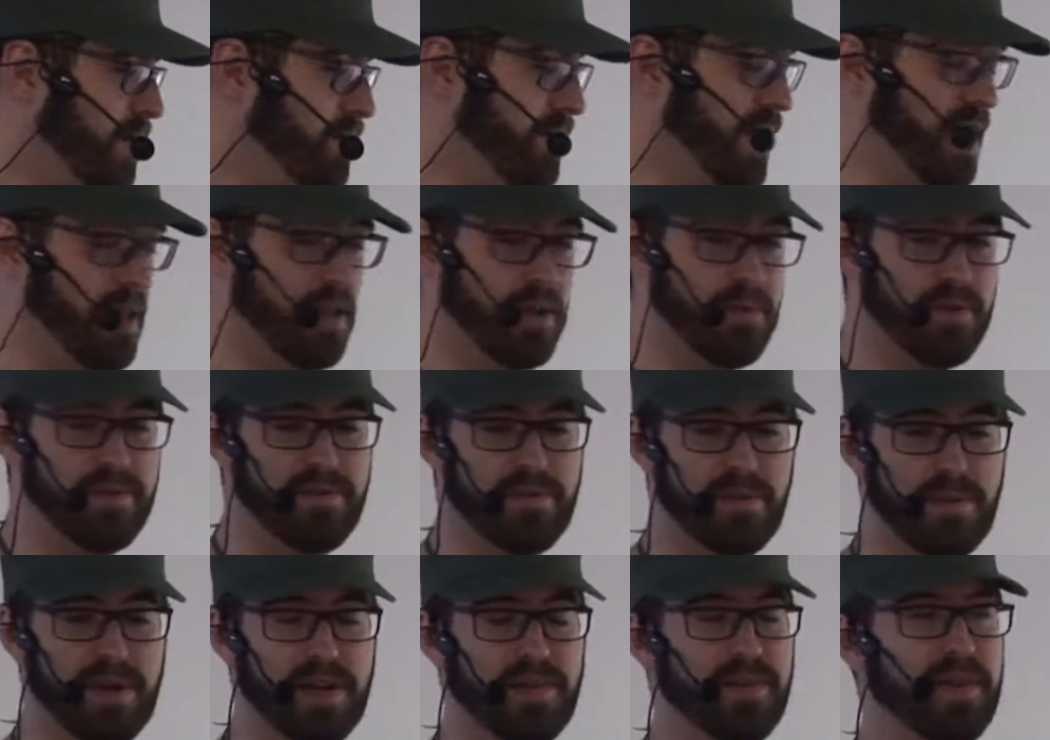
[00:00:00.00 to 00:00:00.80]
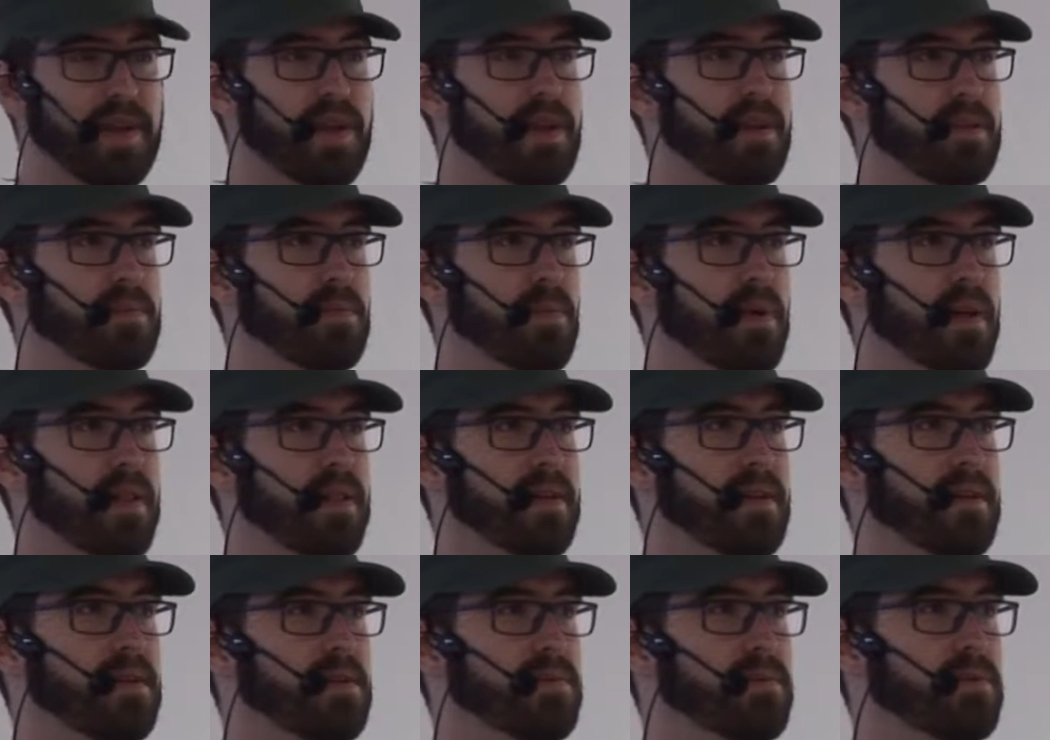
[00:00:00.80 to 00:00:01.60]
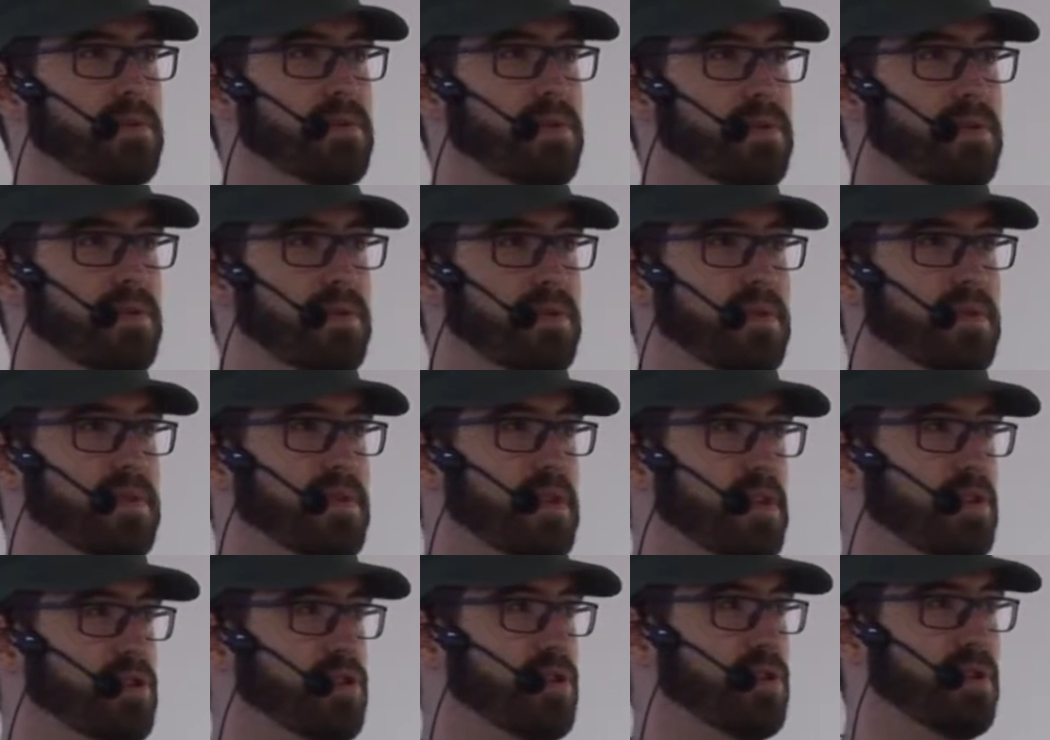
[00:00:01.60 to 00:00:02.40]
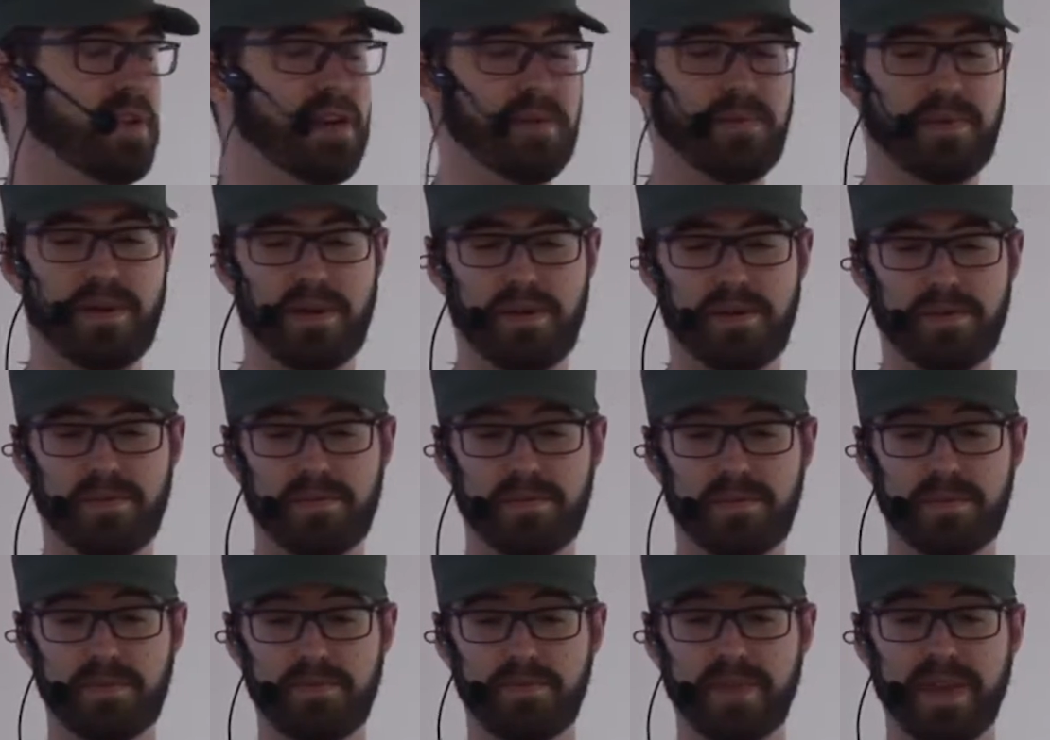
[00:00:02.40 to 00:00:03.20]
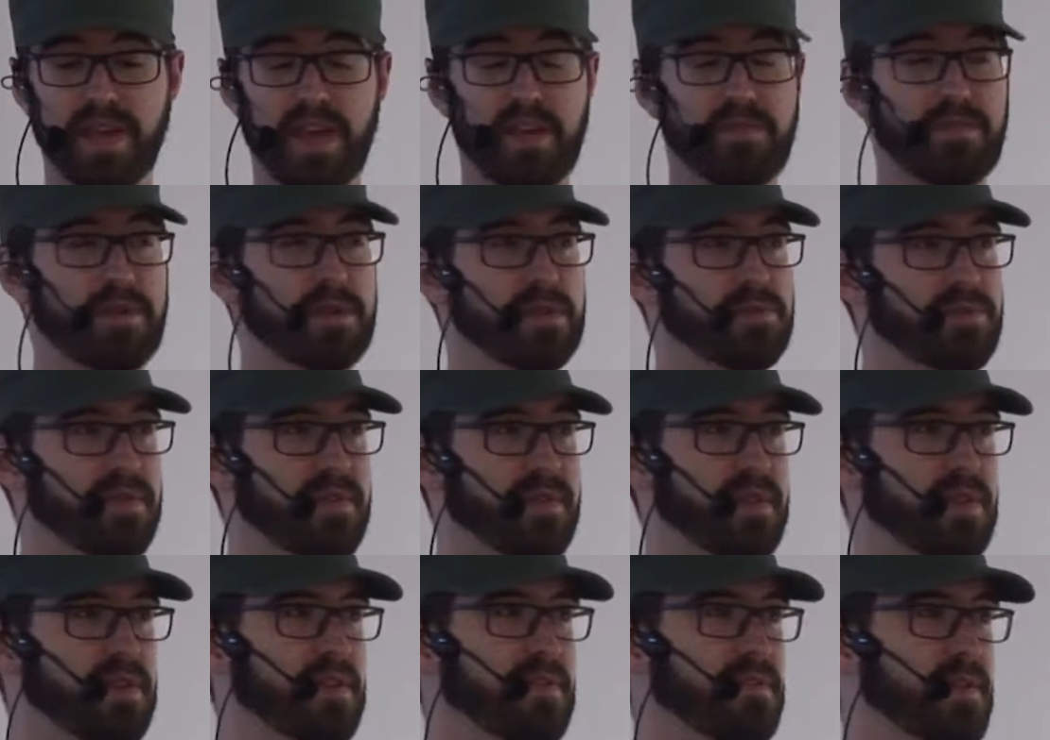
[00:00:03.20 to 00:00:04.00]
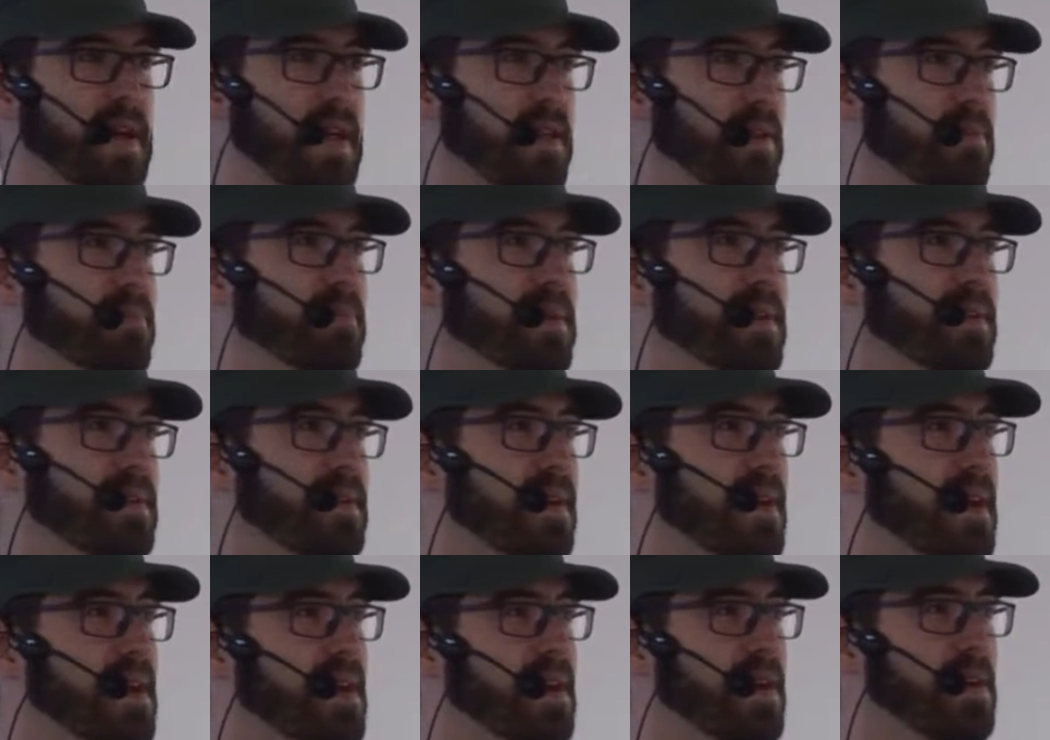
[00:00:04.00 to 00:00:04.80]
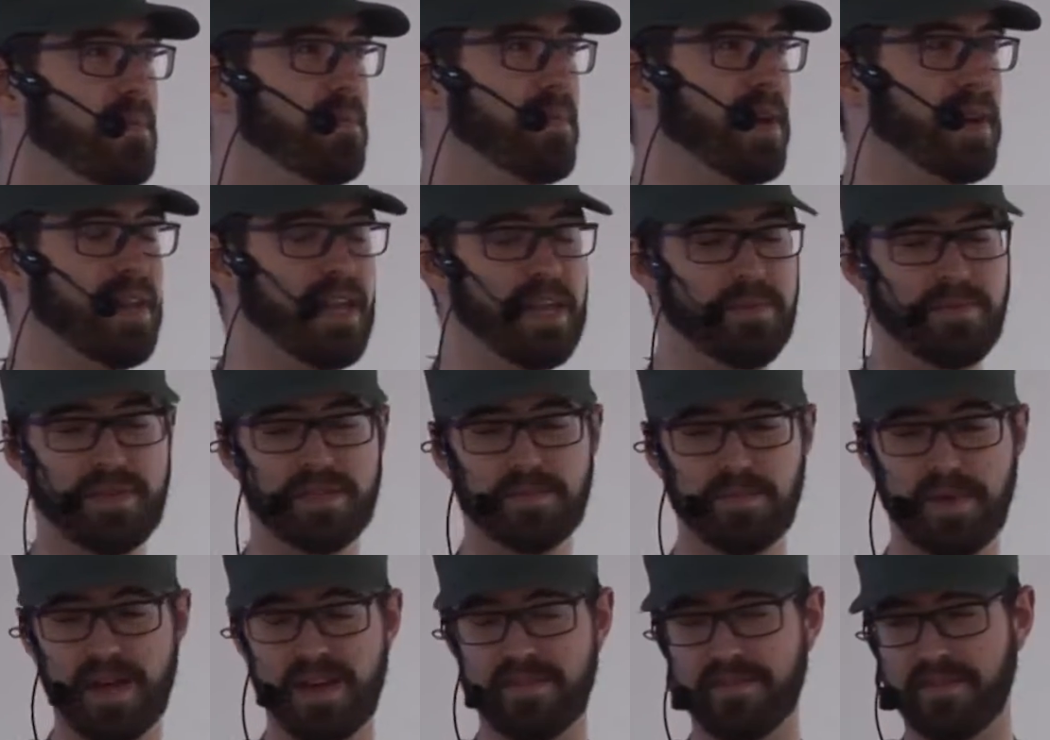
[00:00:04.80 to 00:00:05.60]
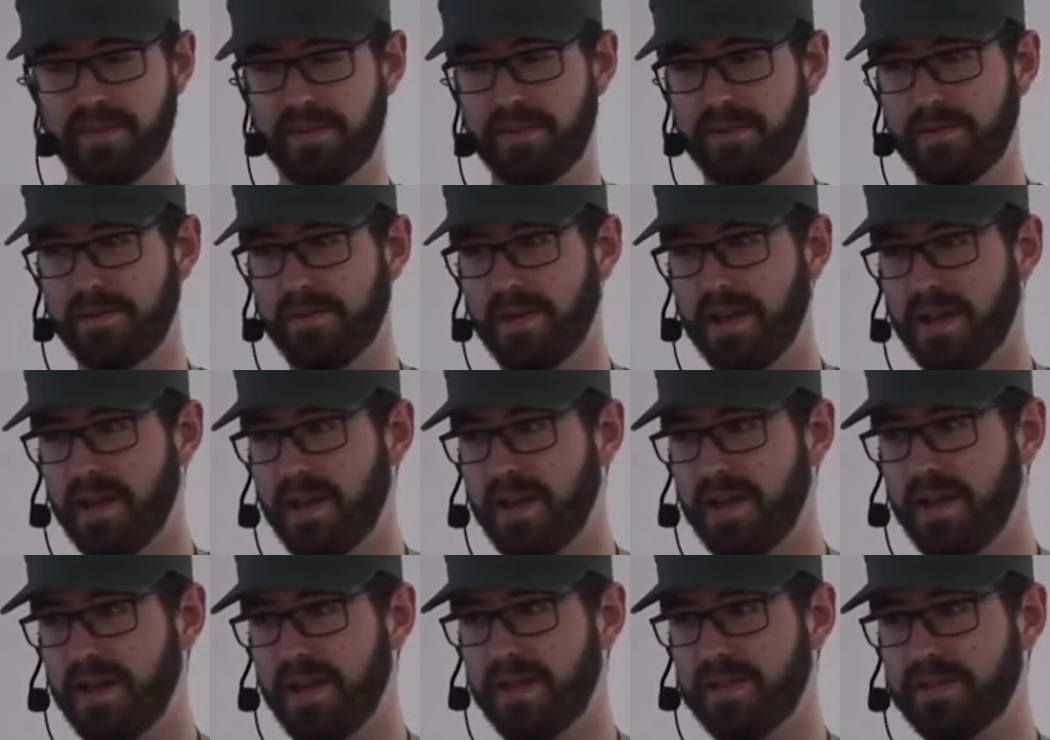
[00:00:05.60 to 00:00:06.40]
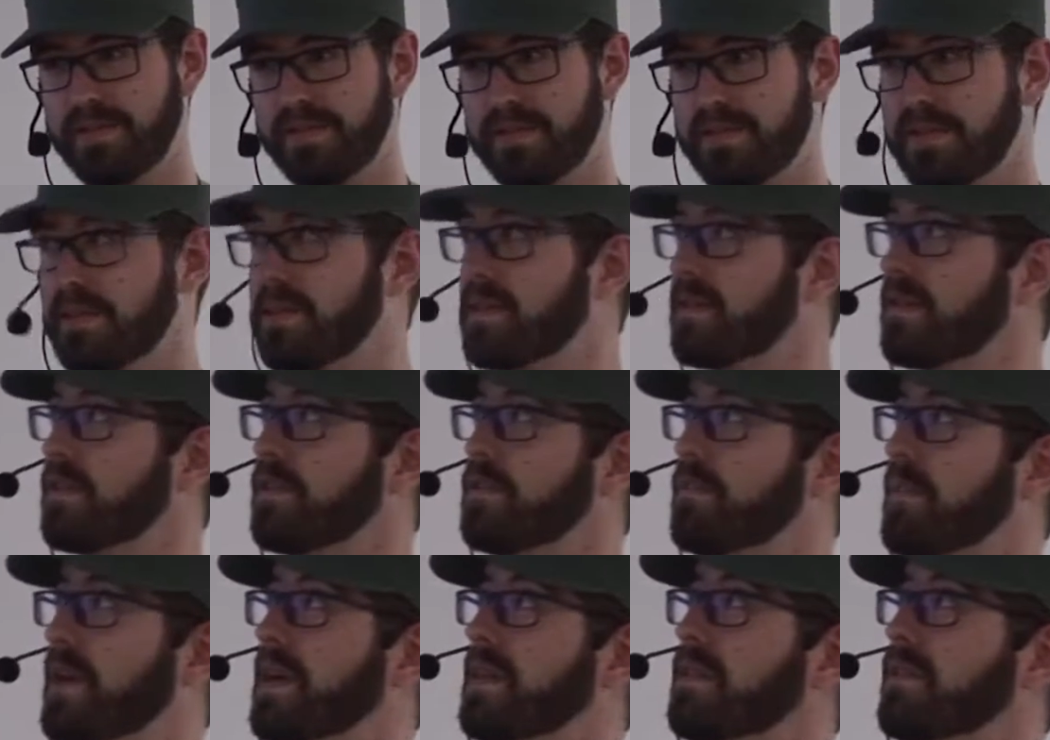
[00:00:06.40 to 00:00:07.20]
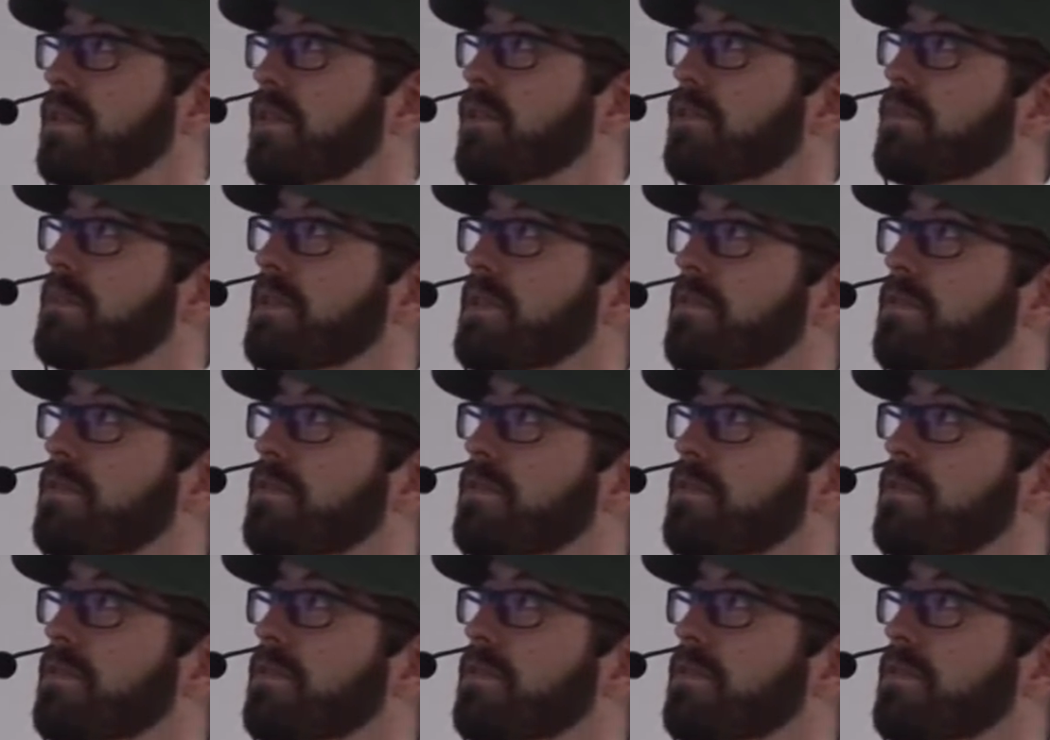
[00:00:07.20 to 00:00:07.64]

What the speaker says: Hello everyone and welcome to the session about behavior-driven development. My name is Paweł and you might know me